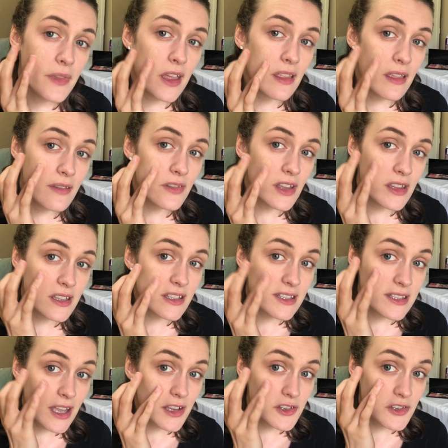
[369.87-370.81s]
I love all
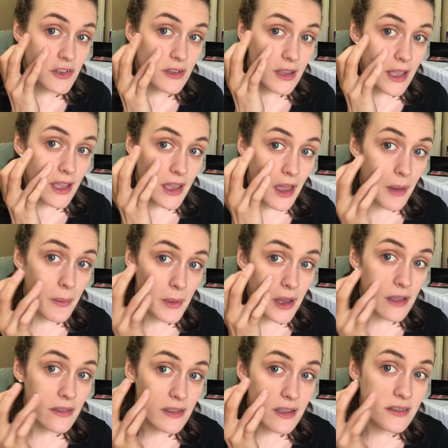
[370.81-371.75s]
this natural light
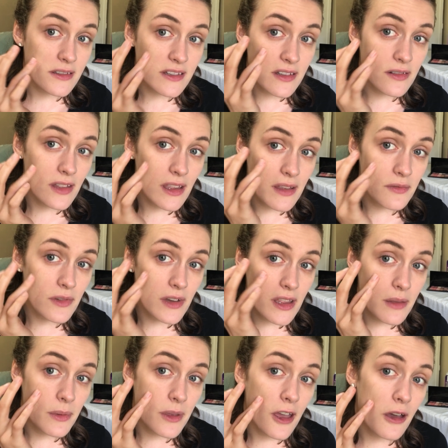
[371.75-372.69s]
coming in. That's gonna
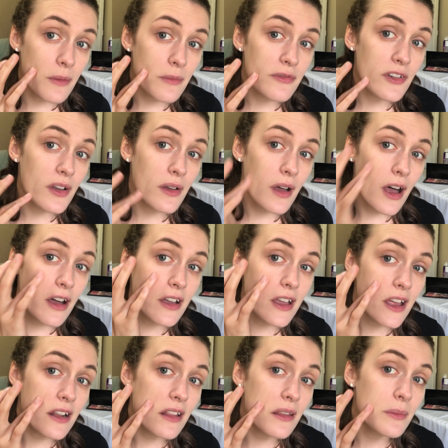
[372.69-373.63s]
really be helpful. I'll
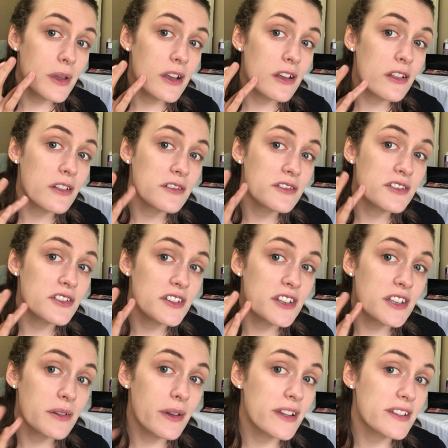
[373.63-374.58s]
get a little bit closer
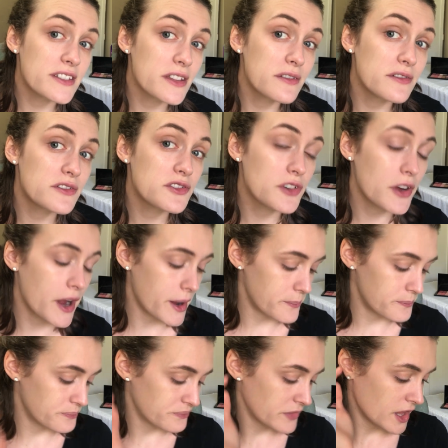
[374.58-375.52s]
to as those dry.
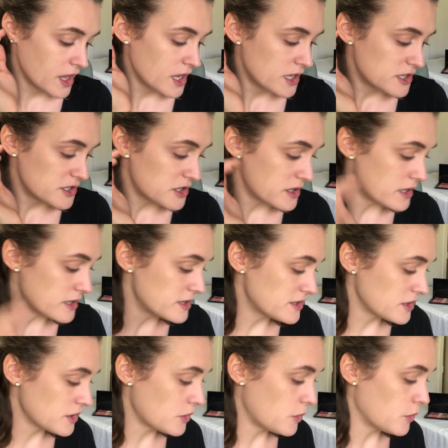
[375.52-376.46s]
So
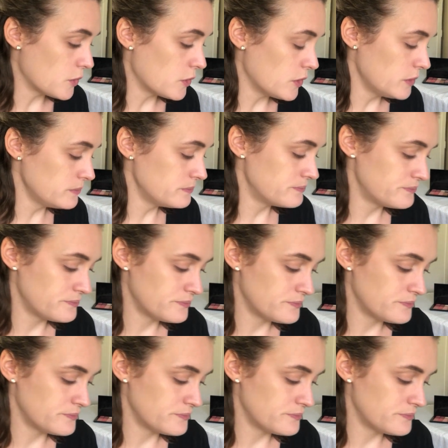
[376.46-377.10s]
there's the cool.